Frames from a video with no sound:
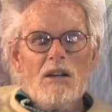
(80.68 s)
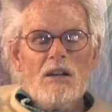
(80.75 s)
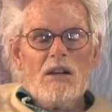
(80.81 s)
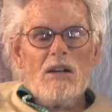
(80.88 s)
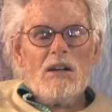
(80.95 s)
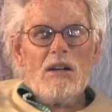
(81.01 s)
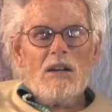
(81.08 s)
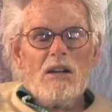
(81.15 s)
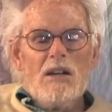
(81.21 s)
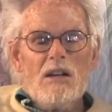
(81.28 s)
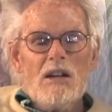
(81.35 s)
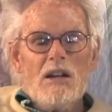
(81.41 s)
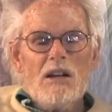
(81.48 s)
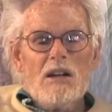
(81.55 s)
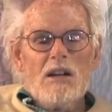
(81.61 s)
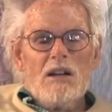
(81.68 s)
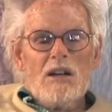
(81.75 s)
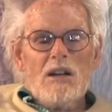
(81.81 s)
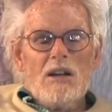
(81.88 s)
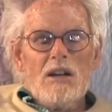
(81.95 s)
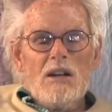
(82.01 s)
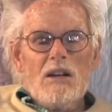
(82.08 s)
and
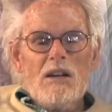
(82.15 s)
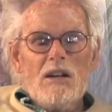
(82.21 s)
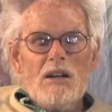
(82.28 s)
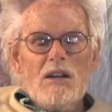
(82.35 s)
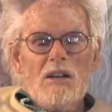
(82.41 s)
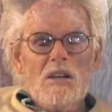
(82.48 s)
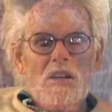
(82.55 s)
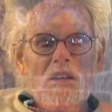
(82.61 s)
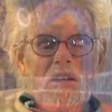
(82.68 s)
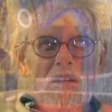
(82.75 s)
older, made a,